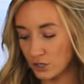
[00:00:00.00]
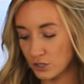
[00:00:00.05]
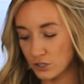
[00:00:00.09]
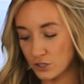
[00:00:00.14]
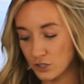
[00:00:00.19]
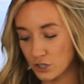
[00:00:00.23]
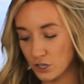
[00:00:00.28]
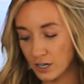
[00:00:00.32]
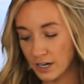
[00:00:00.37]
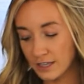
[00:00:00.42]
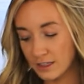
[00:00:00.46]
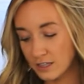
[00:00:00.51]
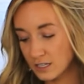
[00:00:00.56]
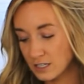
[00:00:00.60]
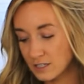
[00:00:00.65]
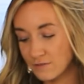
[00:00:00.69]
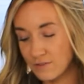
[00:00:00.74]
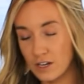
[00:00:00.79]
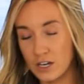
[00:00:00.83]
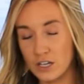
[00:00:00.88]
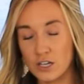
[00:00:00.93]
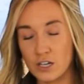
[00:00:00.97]
During
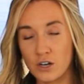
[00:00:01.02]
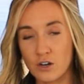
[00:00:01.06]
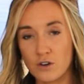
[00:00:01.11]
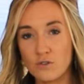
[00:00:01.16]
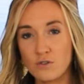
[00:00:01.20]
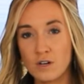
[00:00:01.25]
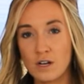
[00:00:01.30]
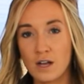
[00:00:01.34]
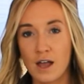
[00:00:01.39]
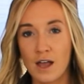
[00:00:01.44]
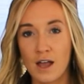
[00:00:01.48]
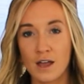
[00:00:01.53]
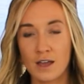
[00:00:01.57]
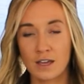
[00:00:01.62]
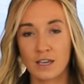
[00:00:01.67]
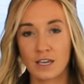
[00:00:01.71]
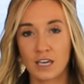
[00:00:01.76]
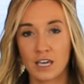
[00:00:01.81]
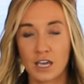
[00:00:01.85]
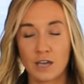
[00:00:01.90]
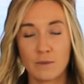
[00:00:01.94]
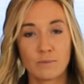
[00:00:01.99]
this video,
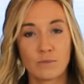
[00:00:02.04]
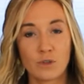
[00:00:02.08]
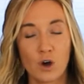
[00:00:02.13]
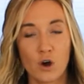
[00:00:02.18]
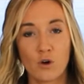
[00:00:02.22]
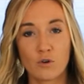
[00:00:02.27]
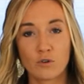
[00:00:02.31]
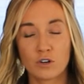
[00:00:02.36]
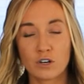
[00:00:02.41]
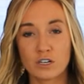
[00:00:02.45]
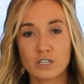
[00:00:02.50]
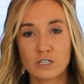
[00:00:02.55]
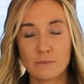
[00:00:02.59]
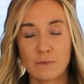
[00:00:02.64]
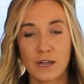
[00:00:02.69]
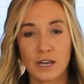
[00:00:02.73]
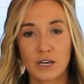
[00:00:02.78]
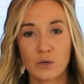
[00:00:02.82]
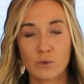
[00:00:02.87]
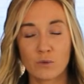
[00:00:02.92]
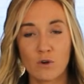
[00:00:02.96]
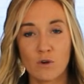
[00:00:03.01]
keep the owner's
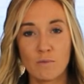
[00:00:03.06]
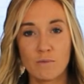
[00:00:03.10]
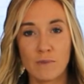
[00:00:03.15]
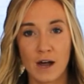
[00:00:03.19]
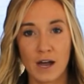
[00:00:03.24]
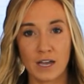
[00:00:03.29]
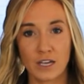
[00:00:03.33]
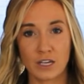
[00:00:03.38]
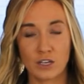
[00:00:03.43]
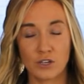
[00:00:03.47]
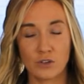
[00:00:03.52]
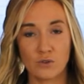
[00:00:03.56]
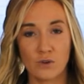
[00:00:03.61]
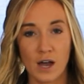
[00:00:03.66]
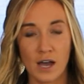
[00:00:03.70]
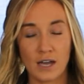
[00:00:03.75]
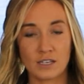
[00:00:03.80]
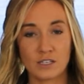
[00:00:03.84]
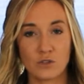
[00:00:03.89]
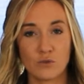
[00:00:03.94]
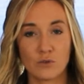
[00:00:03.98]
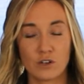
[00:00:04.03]
manual by you
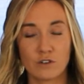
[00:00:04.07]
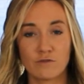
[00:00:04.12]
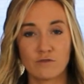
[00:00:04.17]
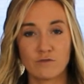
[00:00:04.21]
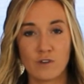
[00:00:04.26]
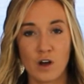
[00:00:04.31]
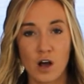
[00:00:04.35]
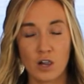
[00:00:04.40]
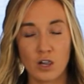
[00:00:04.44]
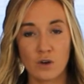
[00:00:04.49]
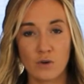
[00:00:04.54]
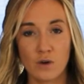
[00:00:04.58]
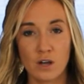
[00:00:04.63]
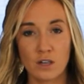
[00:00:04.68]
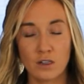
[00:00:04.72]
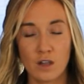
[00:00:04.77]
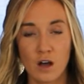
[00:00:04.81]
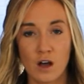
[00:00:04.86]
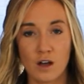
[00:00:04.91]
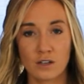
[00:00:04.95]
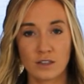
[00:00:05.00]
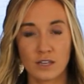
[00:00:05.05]
as you can follow
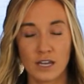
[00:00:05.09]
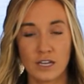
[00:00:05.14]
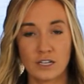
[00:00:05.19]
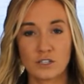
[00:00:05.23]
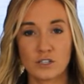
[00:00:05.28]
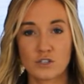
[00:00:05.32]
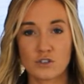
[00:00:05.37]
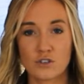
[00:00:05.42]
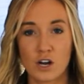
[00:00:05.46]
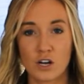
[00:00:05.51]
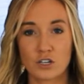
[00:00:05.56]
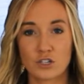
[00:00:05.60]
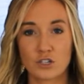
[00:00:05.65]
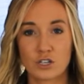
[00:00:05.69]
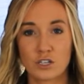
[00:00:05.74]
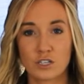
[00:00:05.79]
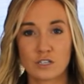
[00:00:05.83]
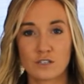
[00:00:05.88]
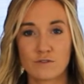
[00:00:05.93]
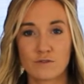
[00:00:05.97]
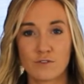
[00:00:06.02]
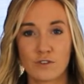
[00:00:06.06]
along the
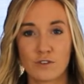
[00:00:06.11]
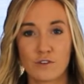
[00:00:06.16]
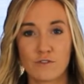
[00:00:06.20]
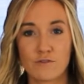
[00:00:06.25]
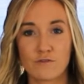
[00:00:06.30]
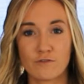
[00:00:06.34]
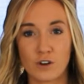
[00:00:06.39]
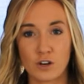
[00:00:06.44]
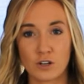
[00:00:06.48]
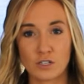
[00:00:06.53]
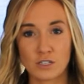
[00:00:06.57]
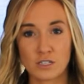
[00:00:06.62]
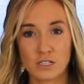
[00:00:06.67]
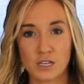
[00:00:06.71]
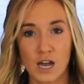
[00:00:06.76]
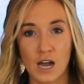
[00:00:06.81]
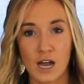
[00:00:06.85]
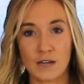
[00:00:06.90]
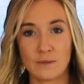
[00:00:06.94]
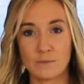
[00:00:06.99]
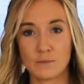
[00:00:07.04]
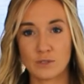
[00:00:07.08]
instructions for the first
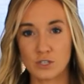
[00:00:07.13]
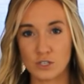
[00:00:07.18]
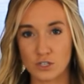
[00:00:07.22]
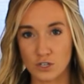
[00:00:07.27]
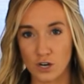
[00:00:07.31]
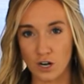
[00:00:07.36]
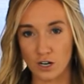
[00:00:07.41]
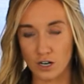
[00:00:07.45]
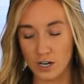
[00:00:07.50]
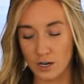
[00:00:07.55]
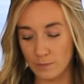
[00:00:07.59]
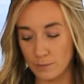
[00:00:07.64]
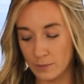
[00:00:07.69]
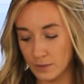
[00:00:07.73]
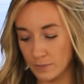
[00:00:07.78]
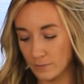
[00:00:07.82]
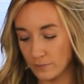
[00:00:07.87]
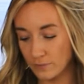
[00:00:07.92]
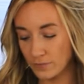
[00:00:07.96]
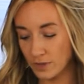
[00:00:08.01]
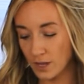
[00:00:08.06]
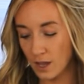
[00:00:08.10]
time startup.
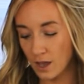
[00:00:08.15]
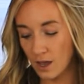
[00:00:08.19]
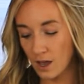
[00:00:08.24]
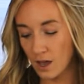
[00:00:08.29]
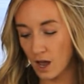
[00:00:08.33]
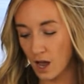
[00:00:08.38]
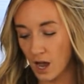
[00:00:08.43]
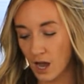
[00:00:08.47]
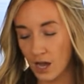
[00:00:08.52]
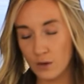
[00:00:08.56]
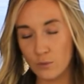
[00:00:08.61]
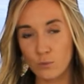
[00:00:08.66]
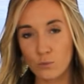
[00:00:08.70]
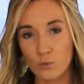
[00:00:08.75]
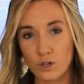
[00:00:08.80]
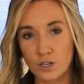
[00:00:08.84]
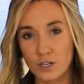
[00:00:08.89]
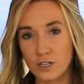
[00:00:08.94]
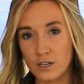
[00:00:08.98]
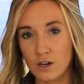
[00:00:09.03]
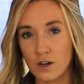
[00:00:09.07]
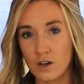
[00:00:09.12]
I
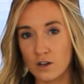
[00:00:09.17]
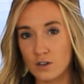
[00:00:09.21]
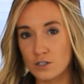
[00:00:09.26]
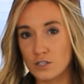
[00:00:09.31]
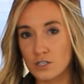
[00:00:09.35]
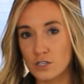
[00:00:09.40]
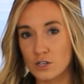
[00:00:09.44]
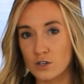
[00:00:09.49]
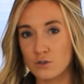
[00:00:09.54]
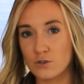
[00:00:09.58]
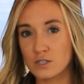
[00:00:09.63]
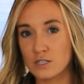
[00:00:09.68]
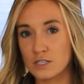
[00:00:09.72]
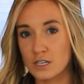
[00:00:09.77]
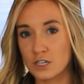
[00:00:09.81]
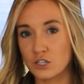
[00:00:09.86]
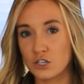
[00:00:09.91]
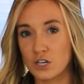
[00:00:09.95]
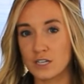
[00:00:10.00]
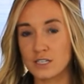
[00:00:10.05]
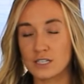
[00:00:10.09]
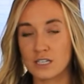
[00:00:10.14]
would also
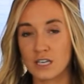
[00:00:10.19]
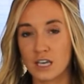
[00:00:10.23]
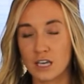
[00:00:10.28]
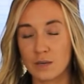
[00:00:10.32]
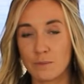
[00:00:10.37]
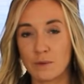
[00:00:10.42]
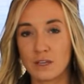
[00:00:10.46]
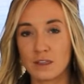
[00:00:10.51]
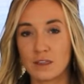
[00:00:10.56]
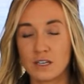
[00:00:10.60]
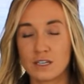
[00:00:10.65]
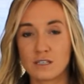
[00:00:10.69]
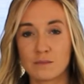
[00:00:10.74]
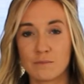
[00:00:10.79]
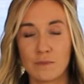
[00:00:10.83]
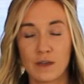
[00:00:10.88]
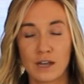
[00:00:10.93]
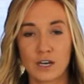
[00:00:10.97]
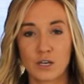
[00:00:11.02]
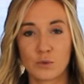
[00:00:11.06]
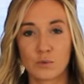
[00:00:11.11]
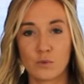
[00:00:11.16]
suggest keeping this
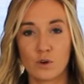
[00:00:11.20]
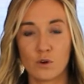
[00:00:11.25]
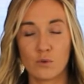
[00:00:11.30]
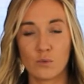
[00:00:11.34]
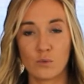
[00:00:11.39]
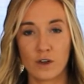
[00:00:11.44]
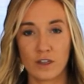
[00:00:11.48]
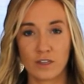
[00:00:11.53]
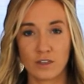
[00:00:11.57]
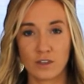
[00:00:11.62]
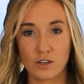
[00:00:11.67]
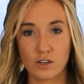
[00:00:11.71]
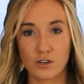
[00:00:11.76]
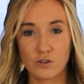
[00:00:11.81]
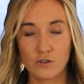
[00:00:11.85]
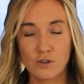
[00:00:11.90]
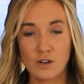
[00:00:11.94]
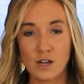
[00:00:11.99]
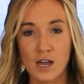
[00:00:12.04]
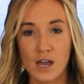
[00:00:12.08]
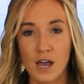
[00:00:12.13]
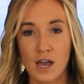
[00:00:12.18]
manual with
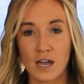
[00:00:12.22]
you